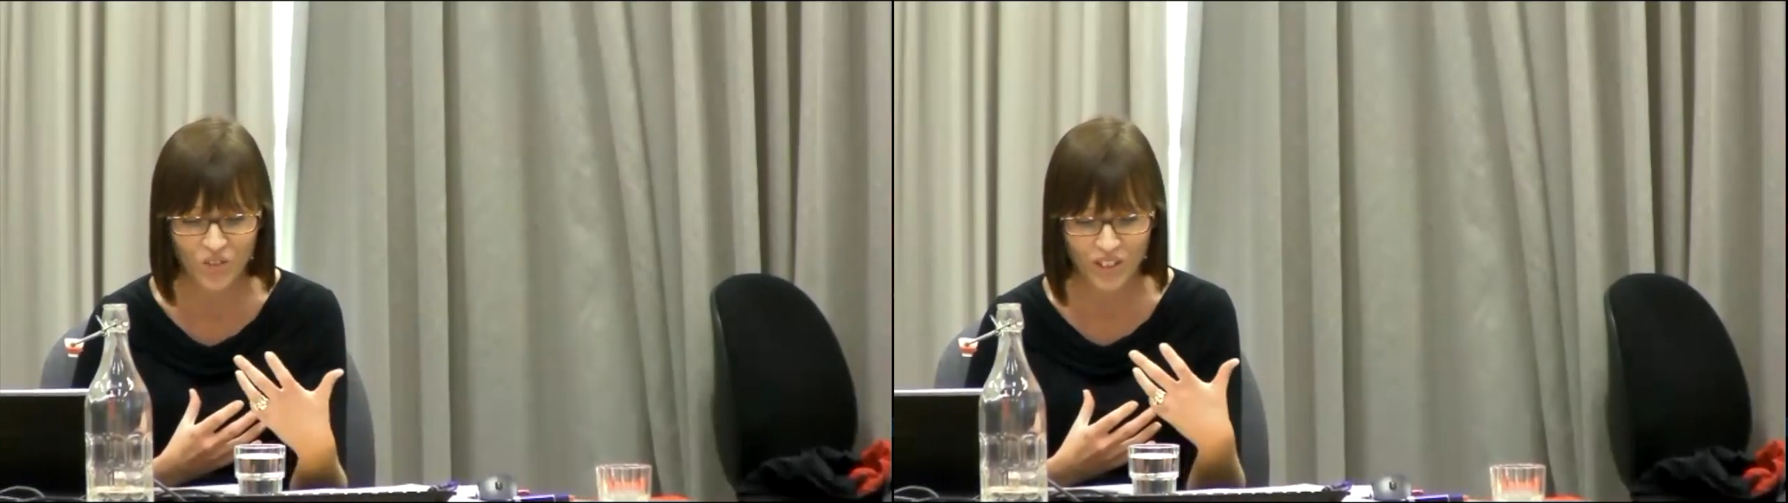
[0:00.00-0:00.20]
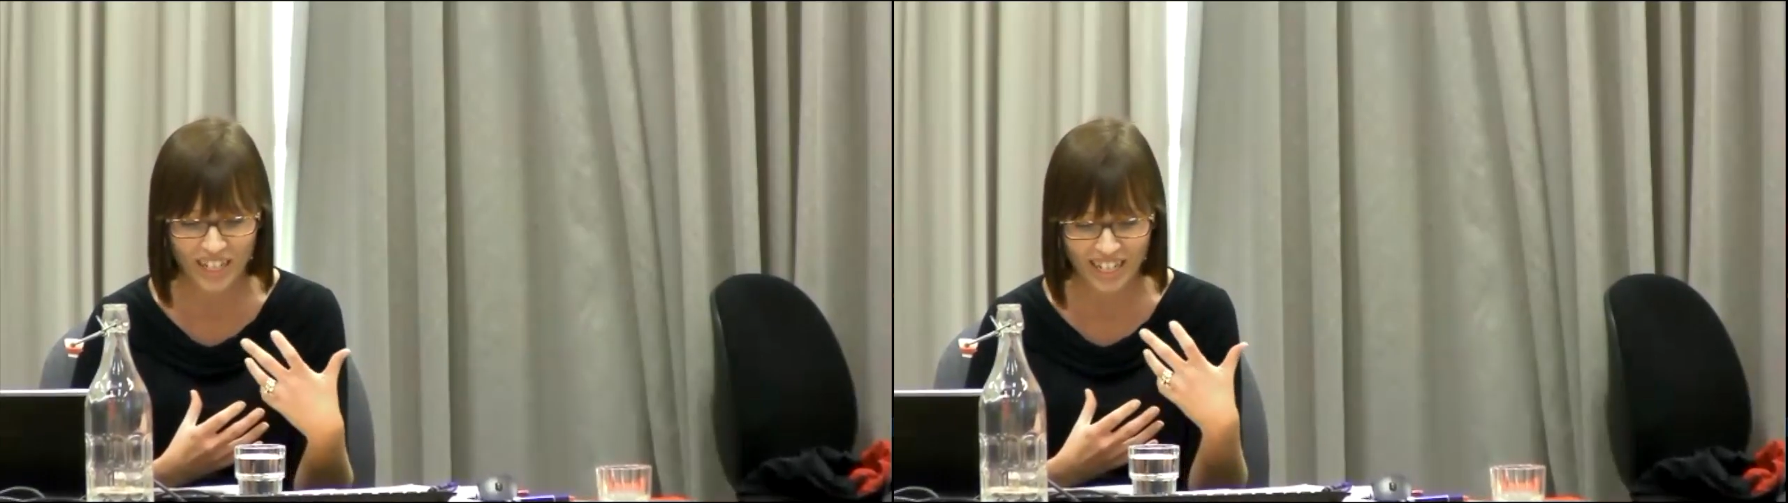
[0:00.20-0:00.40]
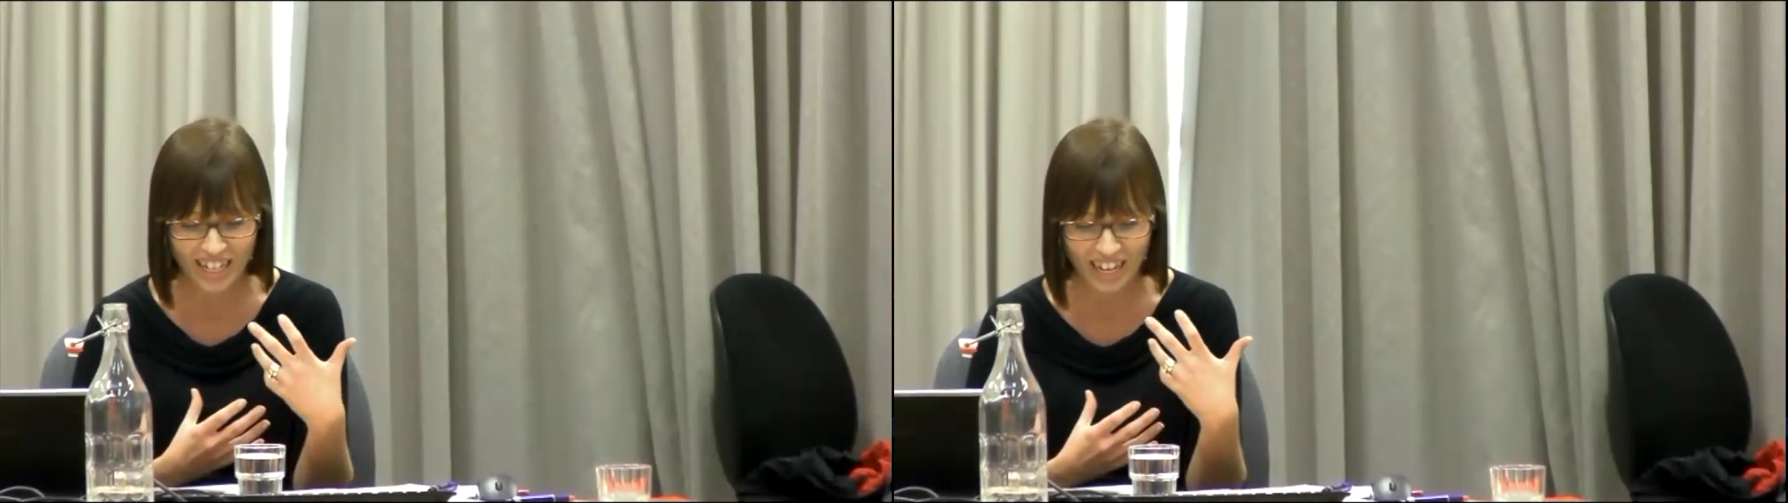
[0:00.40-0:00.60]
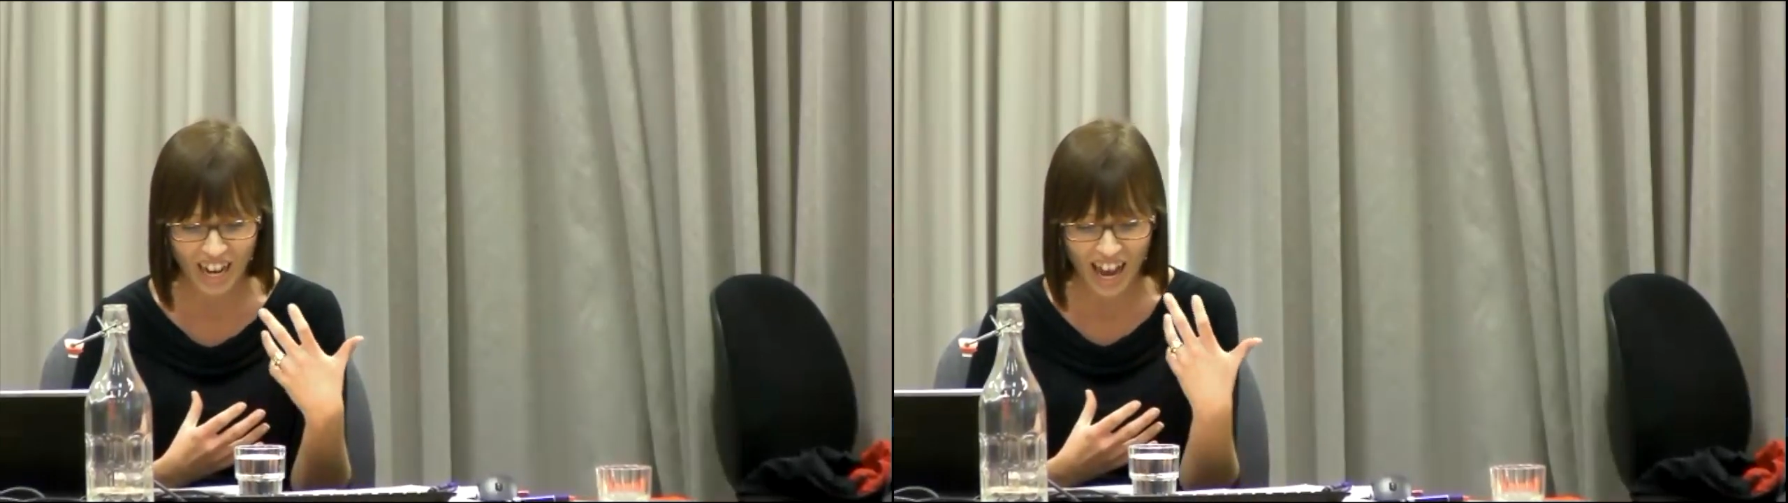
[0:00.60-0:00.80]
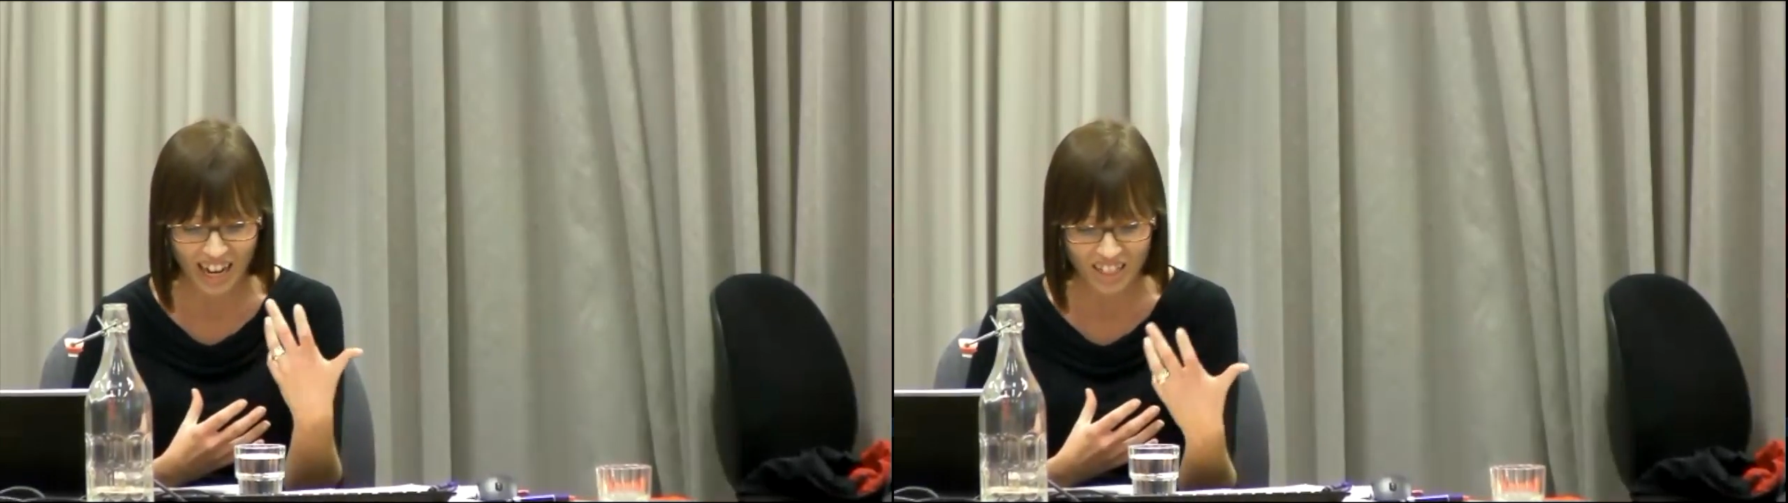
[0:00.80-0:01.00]
to really
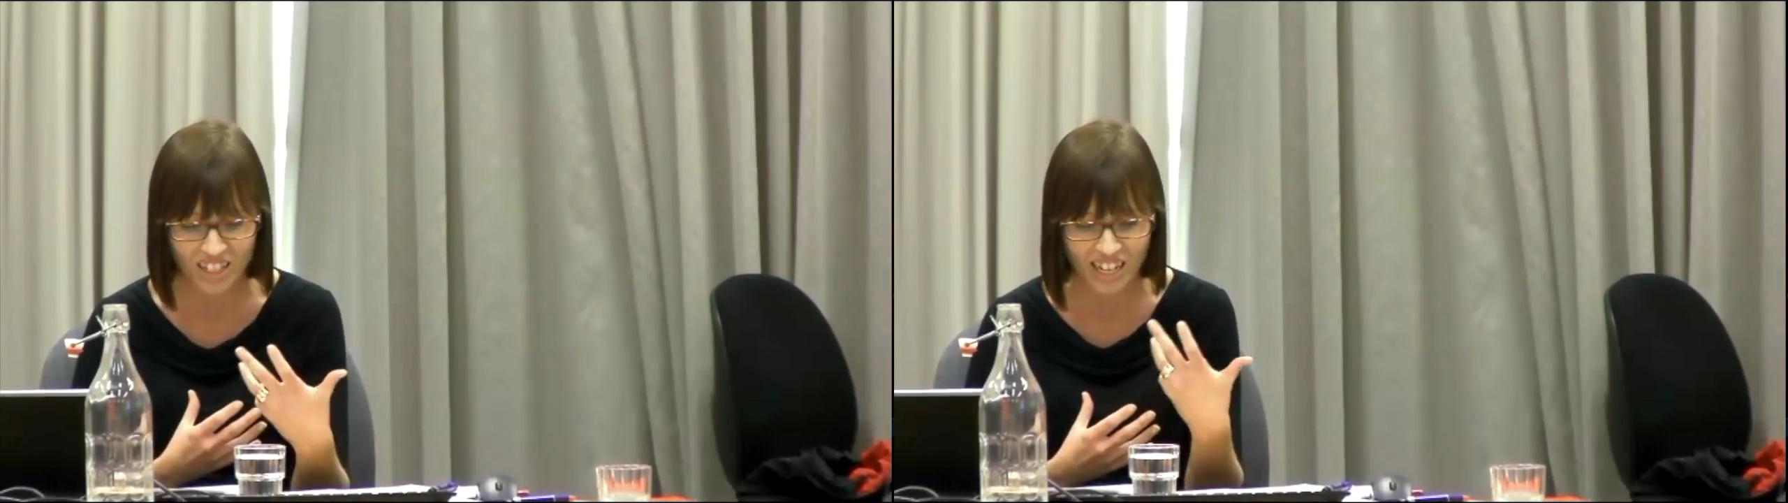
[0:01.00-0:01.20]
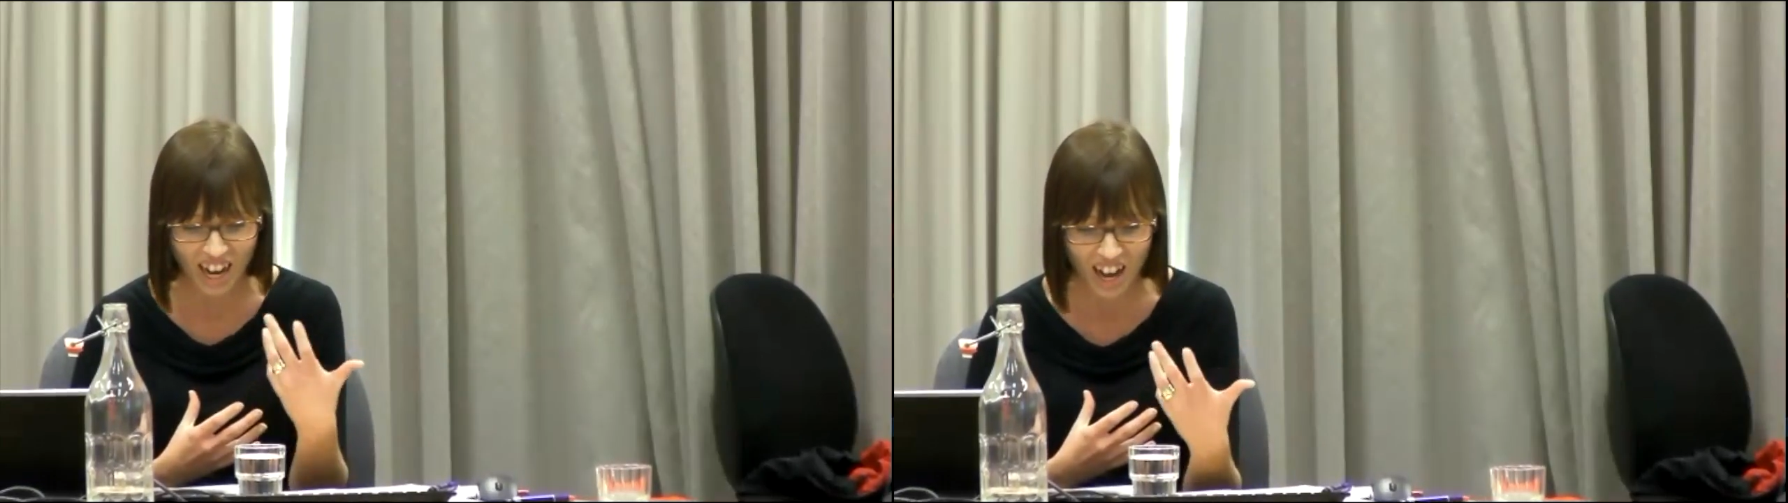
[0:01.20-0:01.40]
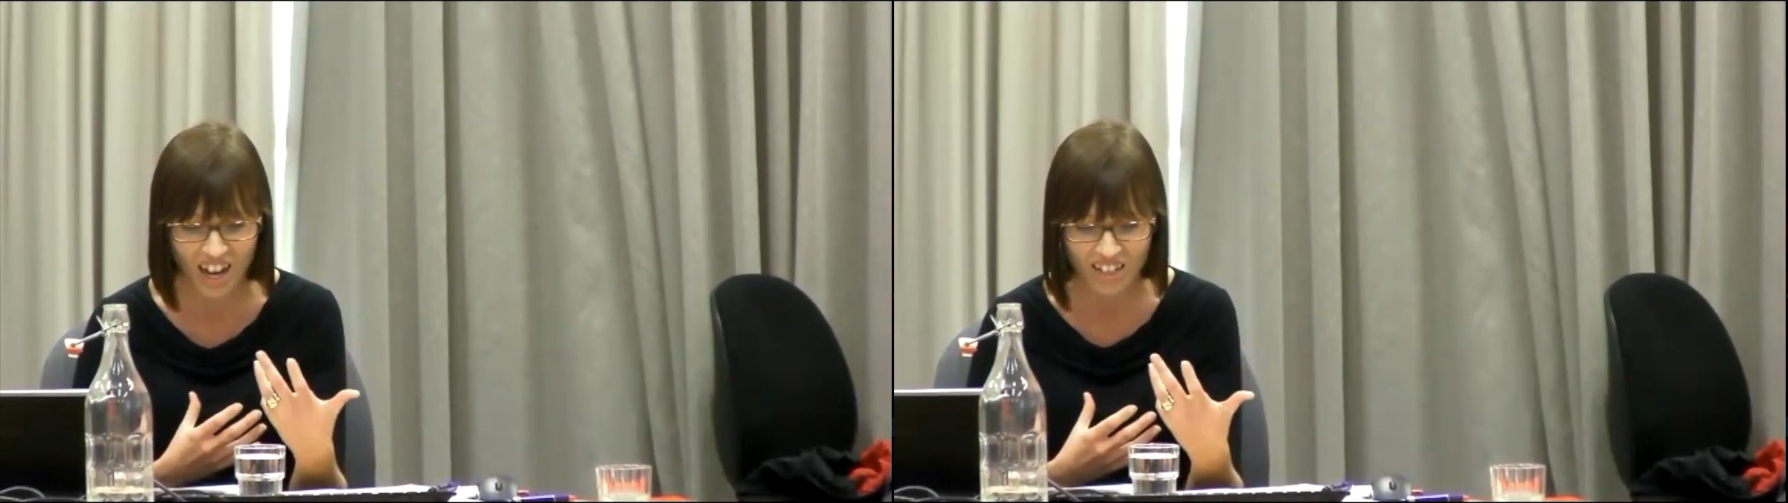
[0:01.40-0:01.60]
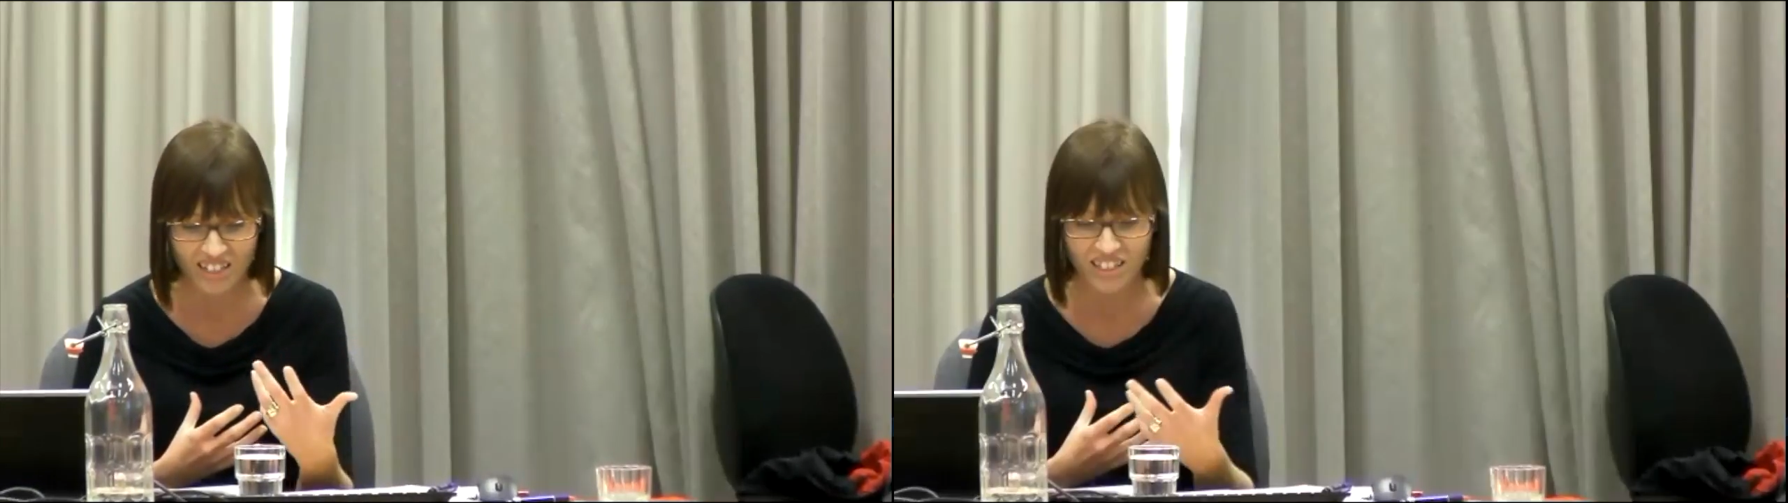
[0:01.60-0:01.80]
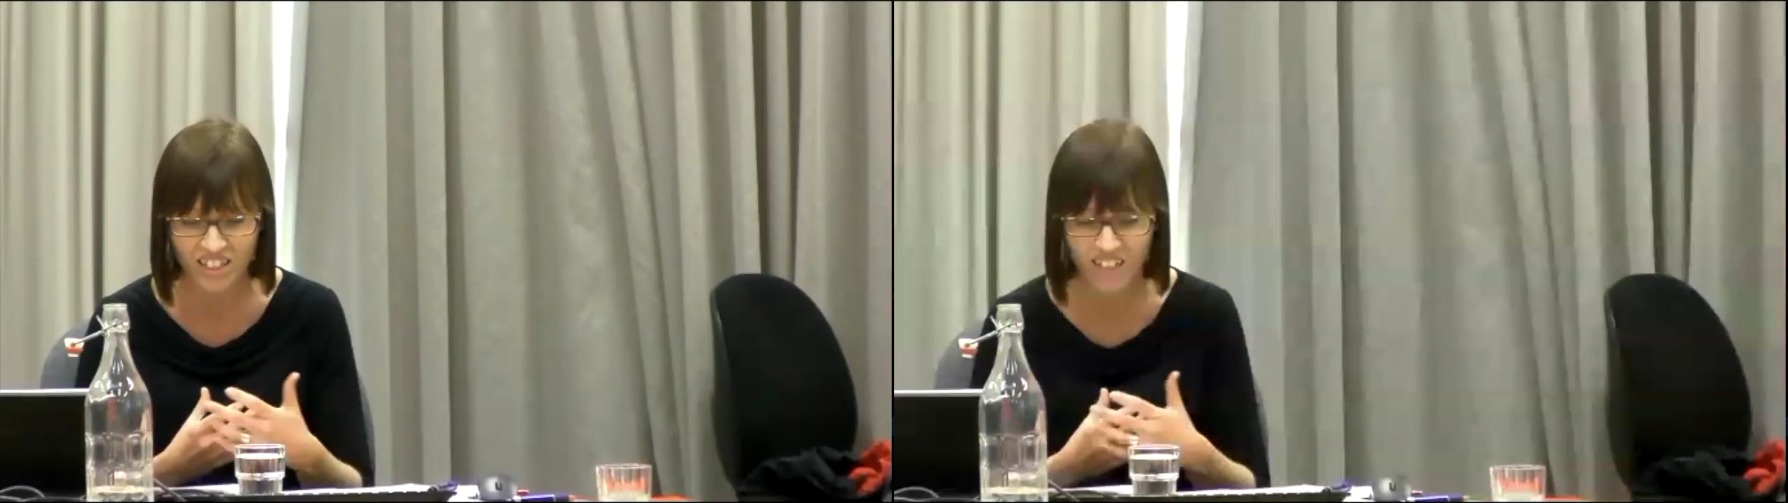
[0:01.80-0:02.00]
actually
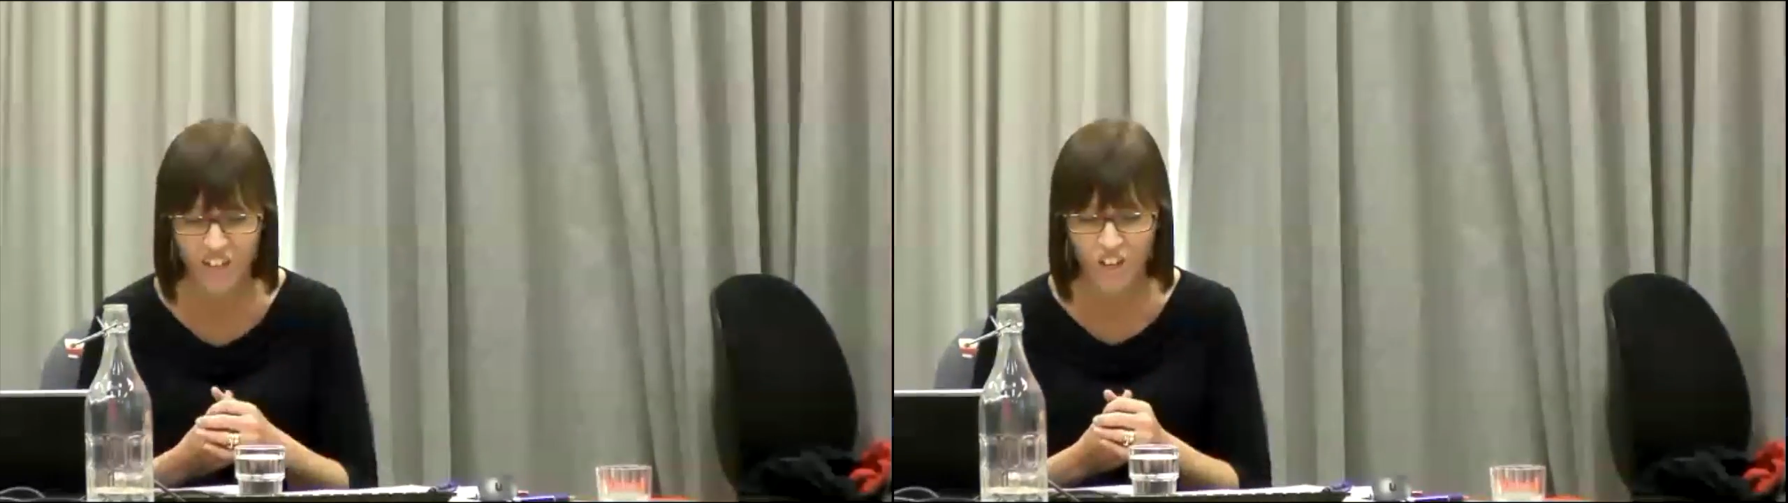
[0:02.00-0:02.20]
ask,